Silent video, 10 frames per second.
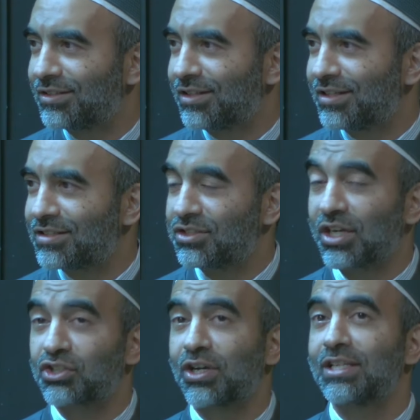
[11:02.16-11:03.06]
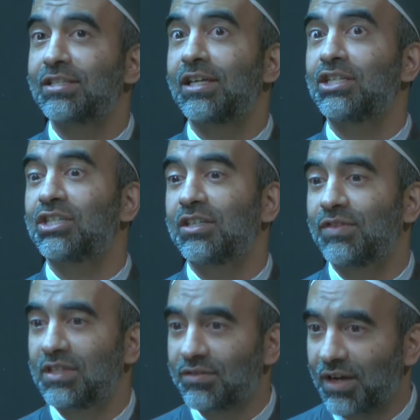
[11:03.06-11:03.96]
It's a direct translation of
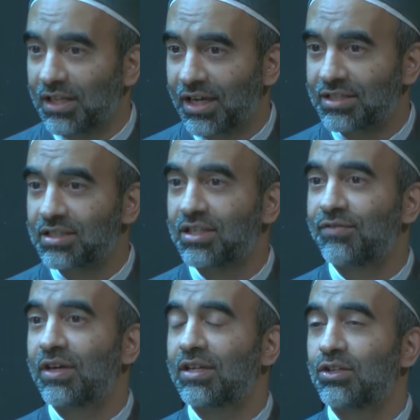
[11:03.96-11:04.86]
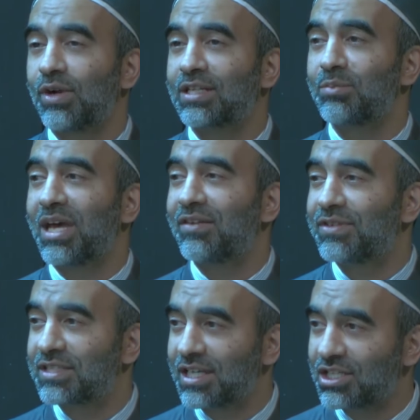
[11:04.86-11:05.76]
the divine light. It's a direct
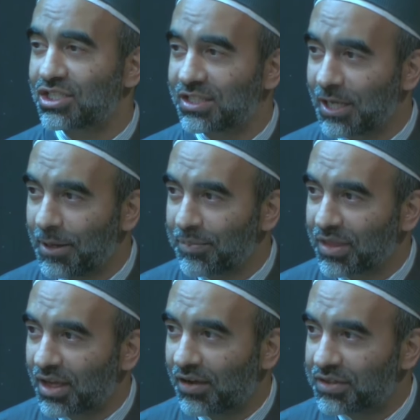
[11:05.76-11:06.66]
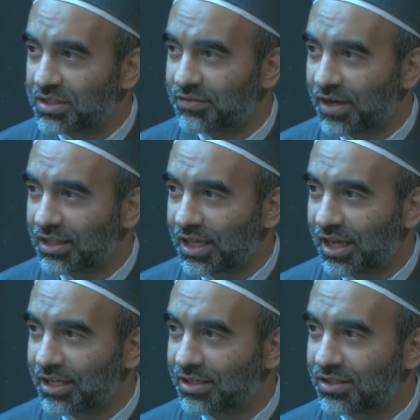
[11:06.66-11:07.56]
manifestation of the divine
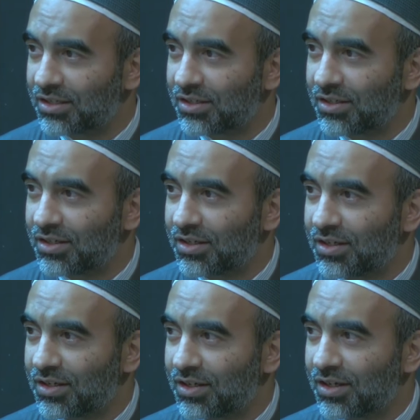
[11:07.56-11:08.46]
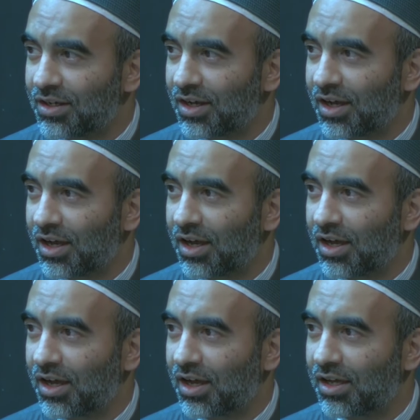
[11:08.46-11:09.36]
light
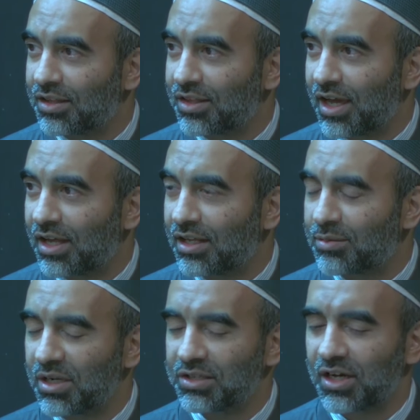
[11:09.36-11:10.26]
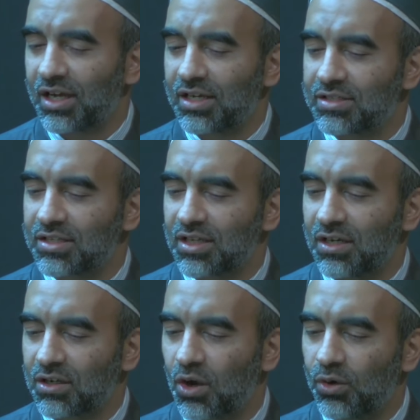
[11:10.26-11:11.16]
uh, that Ibn Atta'illah says,
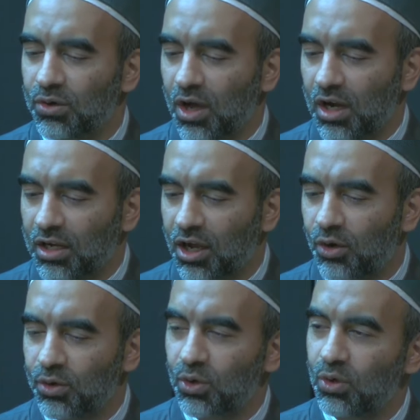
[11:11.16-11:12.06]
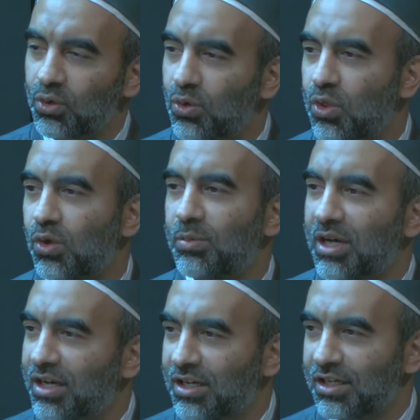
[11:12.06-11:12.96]
Al-Kawn kulluhu
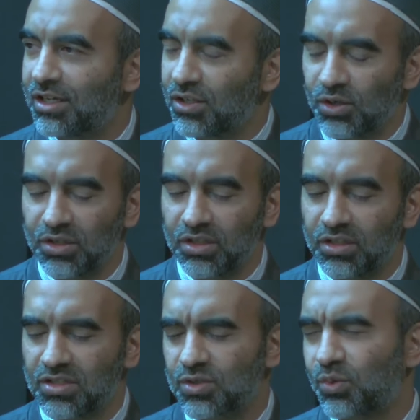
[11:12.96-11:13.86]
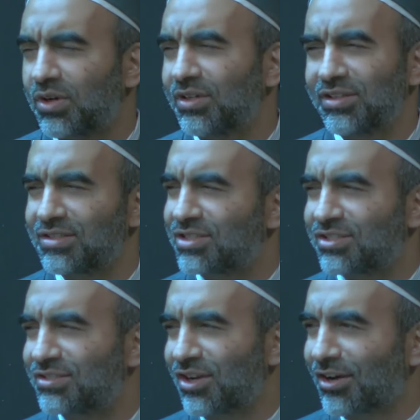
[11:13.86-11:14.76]
dhulma. You know, the, this world is
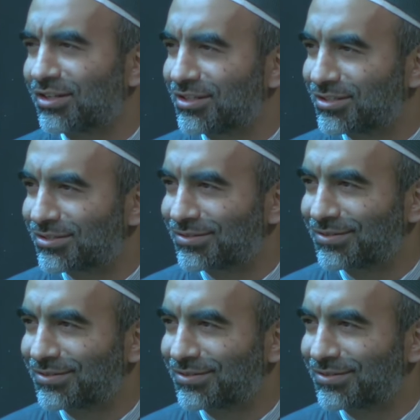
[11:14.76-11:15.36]
just darkness.